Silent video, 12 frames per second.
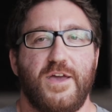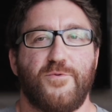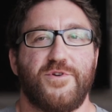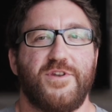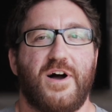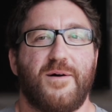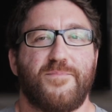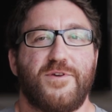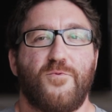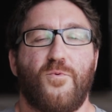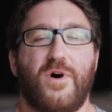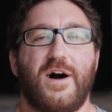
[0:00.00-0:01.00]
It would not
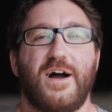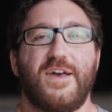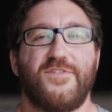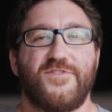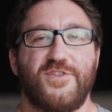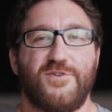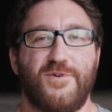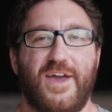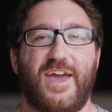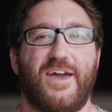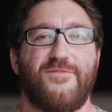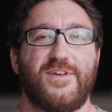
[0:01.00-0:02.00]
be wise to do
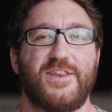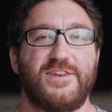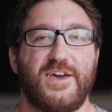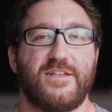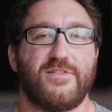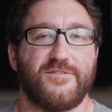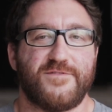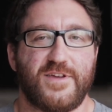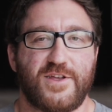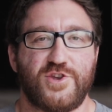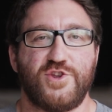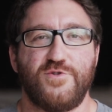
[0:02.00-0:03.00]
heavy
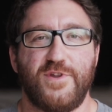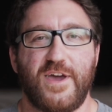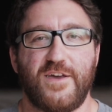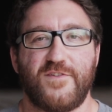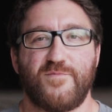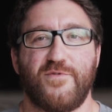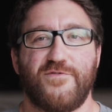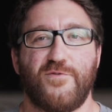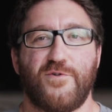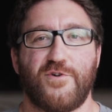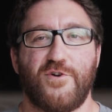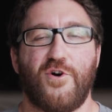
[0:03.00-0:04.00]
deadlifting 2 days
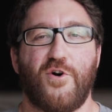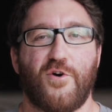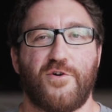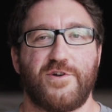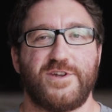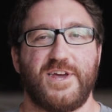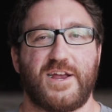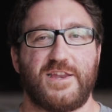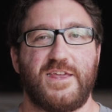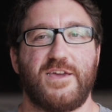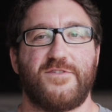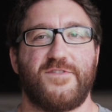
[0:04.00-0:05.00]
before a hard
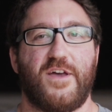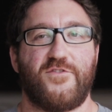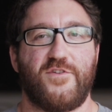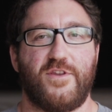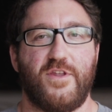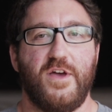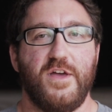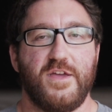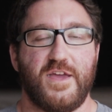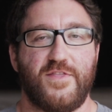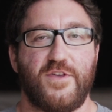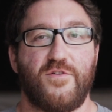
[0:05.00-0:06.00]
technique session
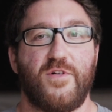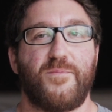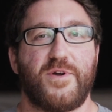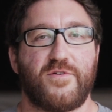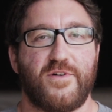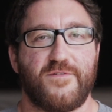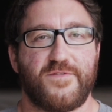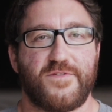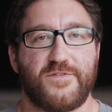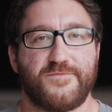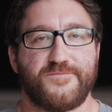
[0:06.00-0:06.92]
in the Olympic lifts.